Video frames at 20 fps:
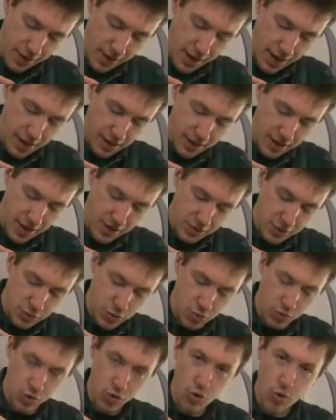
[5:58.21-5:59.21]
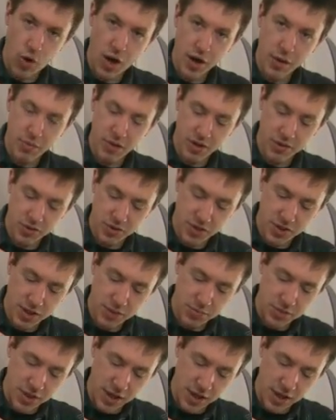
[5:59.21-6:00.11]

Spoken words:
I gave this one quite a bit of steep